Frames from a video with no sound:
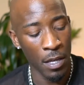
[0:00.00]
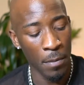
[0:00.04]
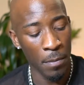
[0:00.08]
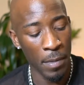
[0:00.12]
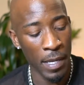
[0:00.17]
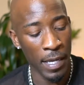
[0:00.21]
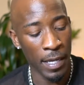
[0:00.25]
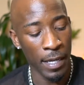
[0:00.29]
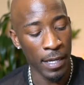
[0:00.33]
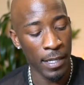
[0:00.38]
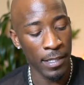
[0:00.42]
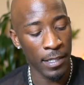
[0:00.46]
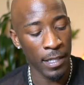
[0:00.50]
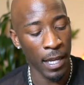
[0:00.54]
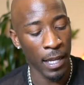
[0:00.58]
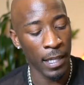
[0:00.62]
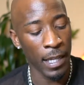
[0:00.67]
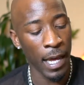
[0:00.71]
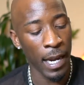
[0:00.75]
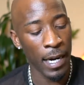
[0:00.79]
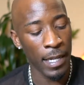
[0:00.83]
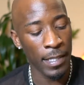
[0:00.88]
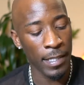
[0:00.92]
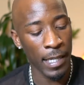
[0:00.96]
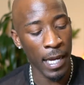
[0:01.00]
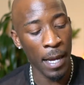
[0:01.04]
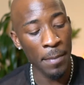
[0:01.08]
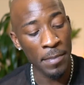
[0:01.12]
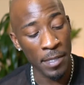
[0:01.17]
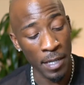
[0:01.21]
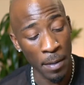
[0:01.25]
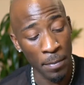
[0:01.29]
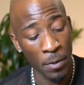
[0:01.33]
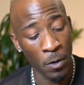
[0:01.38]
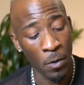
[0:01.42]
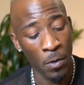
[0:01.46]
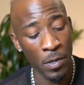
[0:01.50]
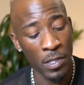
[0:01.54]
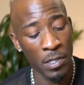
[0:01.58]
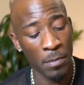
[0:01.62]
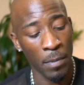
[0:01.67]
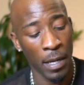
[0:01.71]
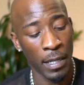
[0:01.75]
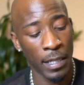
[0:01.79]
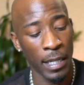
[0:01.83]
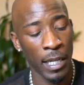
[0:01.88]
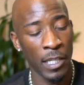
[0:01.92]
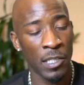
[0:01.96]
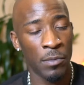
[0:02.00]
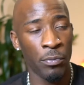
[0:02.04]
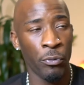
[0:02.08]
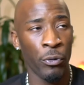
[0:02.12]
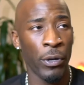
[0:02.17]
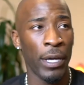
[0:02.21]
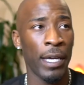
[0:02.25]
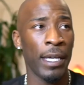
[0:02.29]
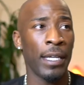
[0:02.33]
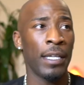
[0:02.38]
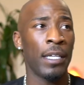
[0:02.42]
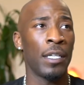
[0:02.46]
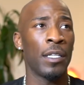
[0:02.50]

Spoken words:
Because a lot of times, and I'm going to my next point,